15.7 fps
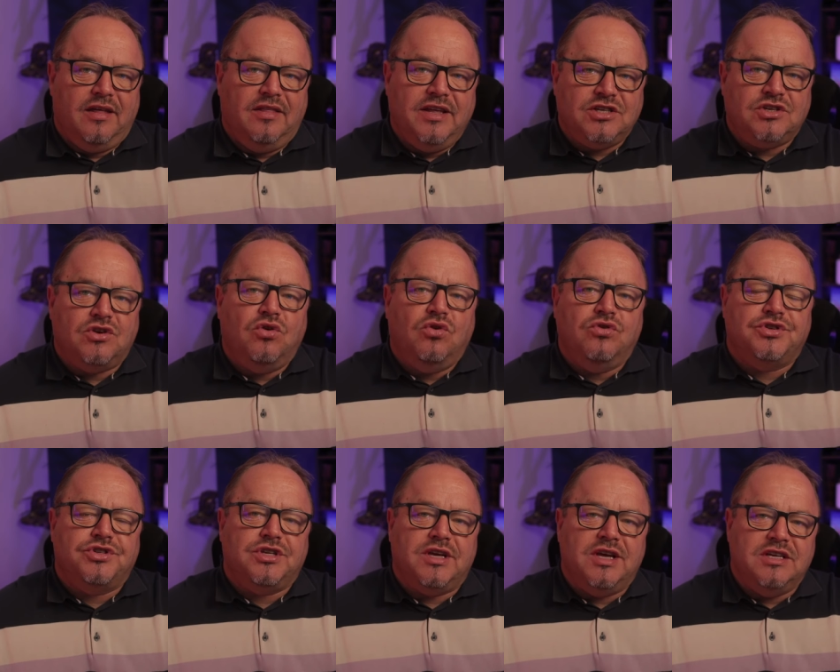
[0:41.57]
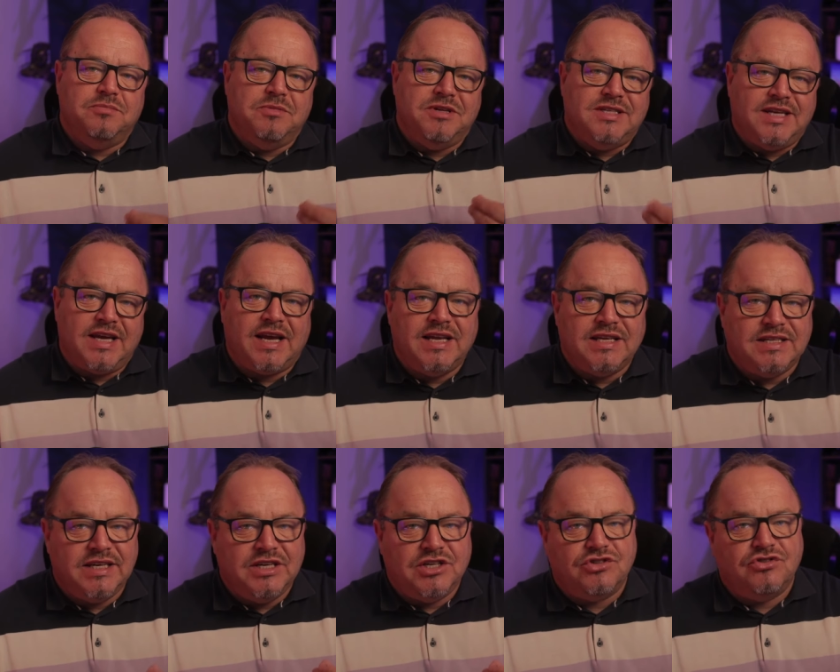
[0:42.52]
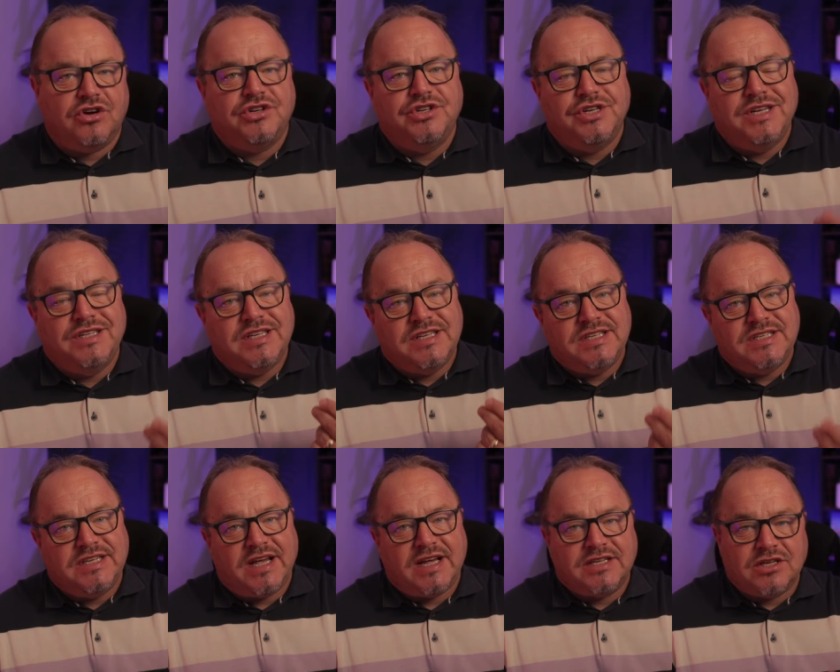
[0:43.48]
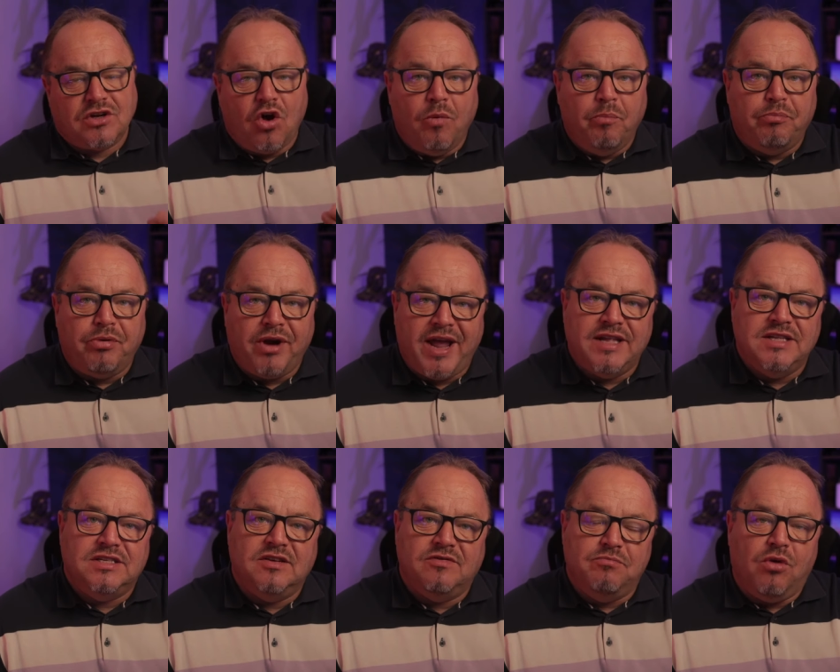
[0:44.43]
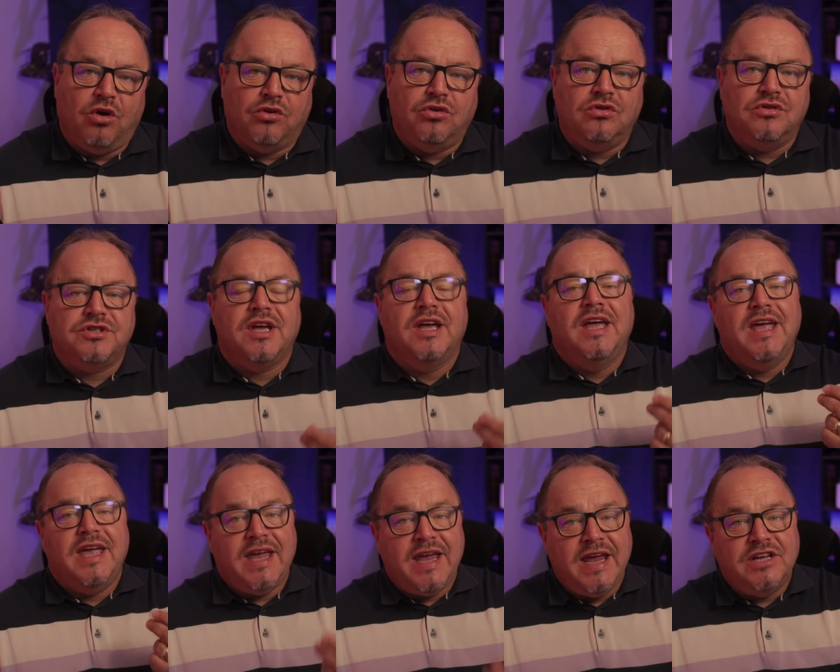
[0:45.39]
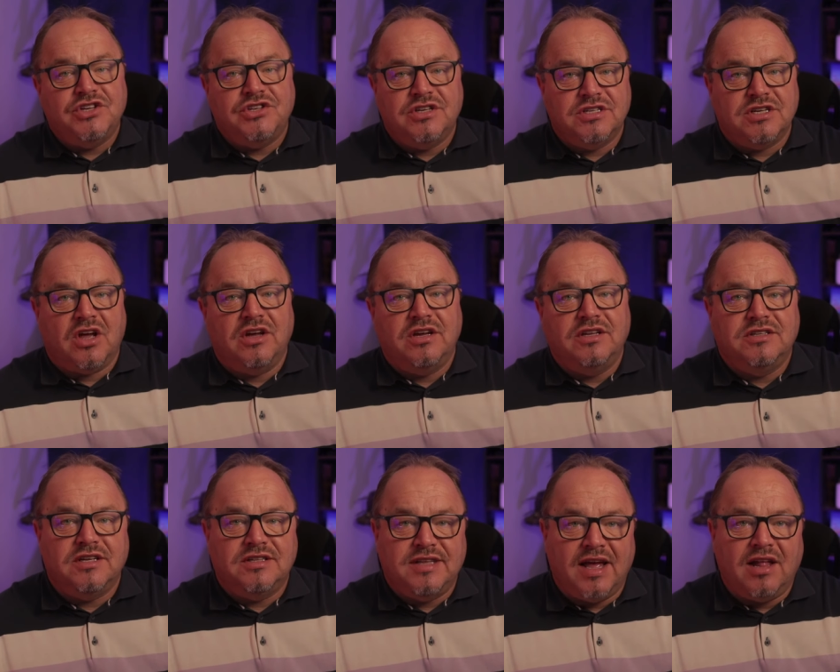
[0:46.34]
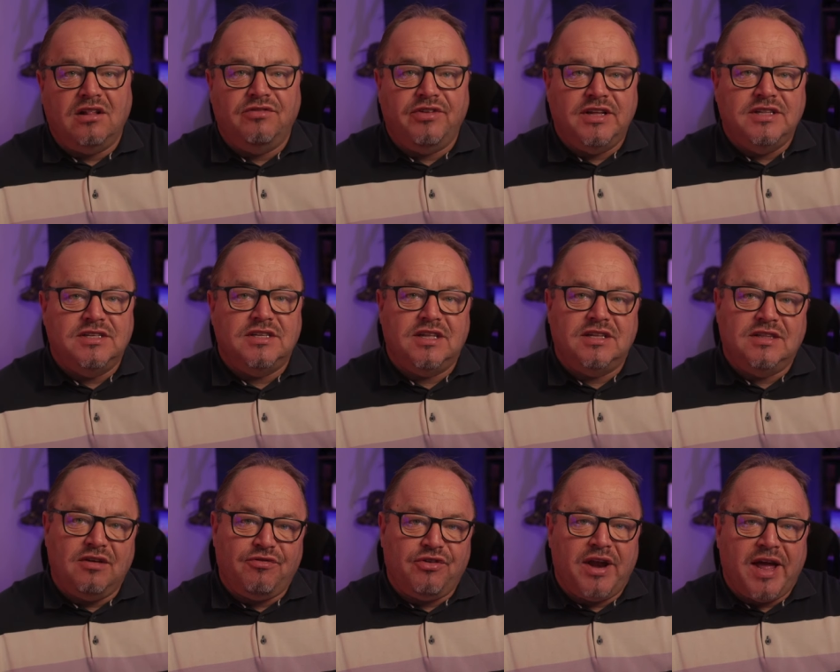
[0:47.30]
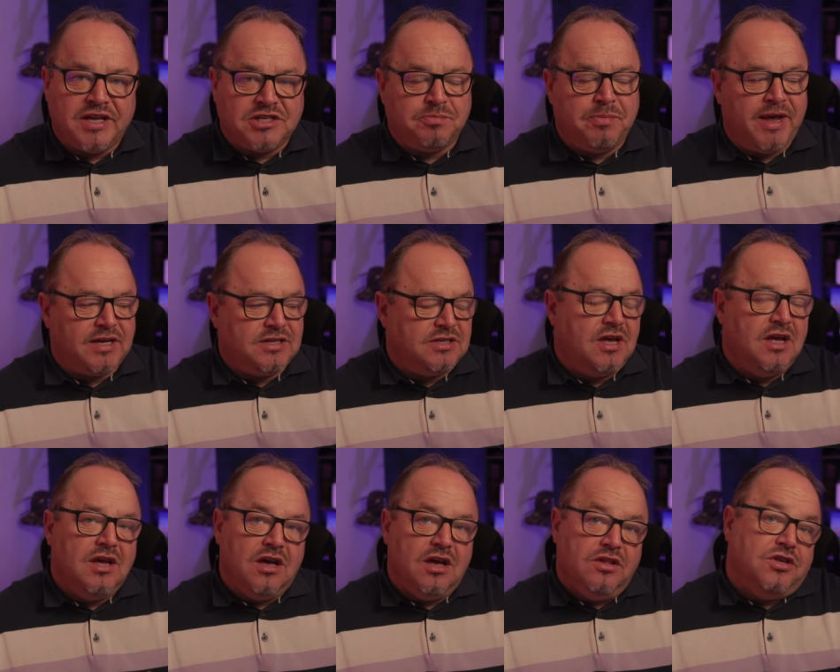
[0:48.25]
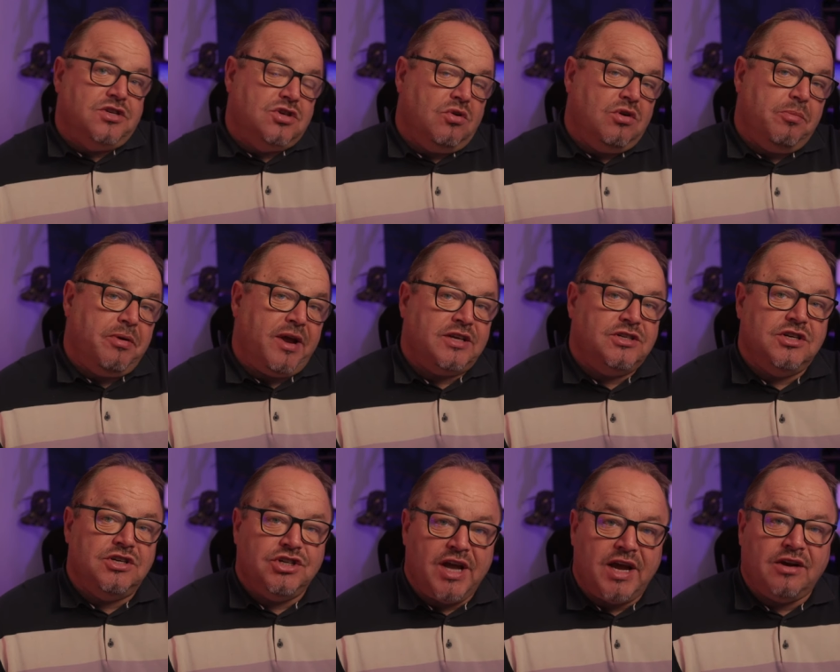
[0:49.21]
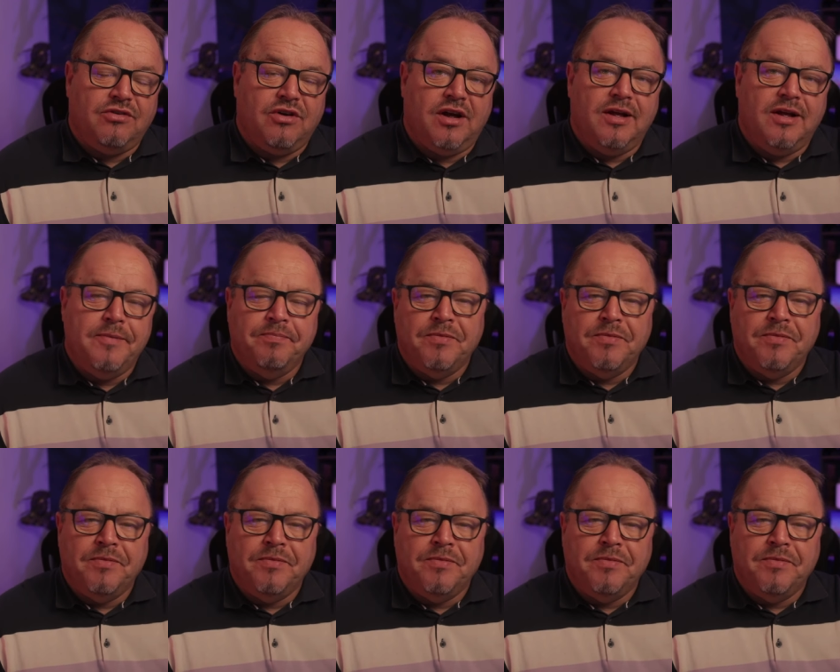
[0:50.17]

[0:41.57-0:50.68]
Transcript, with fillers: This course is meticulously structured into six comprehensive models, each designed to delve into the different aspects of the solar plexus chakra